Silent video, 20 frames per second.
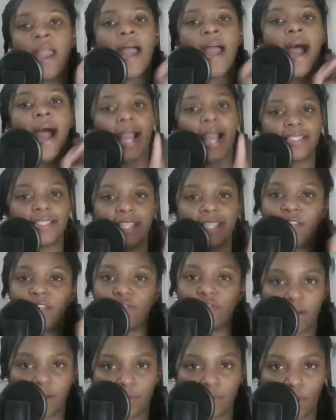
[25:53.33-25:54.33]
I did
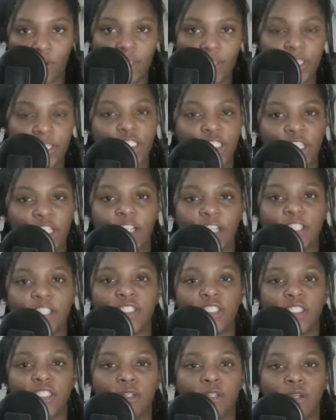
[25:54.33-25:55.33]
grow up going to
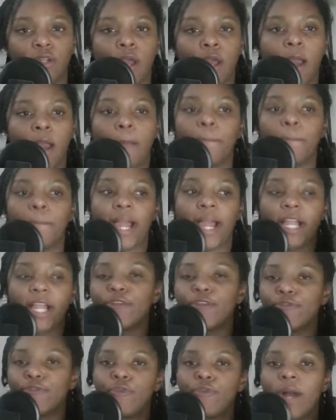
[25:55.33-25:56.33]
church, but I
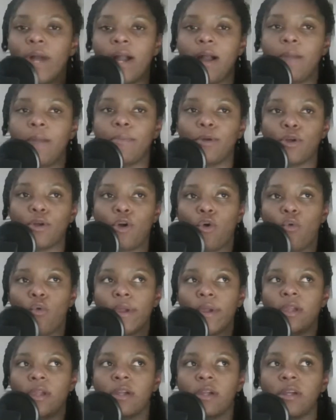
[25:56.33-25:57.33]
grew up
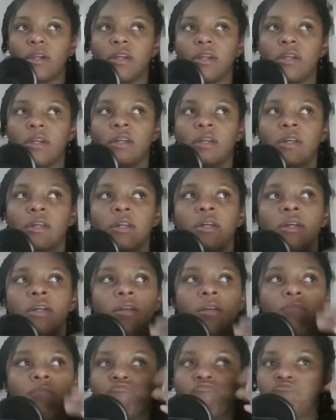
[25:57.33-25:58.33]
going
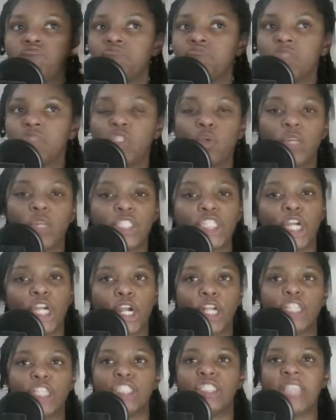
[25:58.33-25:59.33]
to a
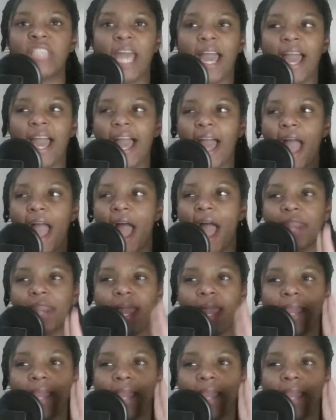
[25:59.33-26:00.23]
church that had like